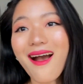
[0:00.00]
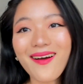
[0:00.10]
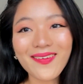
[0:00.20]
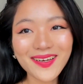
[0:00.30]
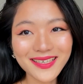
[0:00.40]

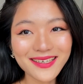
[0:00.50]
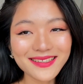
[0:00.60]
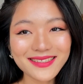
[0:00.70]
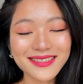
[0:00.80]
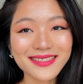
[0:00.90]
Alright
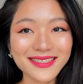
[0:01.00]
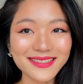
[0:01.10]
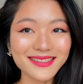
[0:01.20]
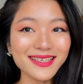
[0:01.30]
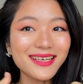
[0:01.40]
guys,
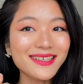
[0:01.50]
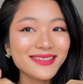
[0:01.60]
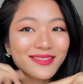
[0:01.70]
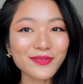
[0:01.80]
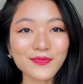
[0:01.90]
this
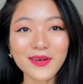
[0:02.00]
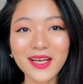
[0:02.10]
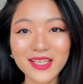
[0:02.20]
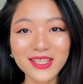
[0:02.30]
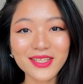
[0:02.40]
is the
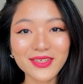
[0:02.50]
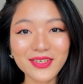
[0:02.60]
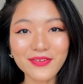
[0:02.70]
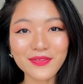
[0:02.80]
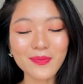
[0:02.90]
final look of the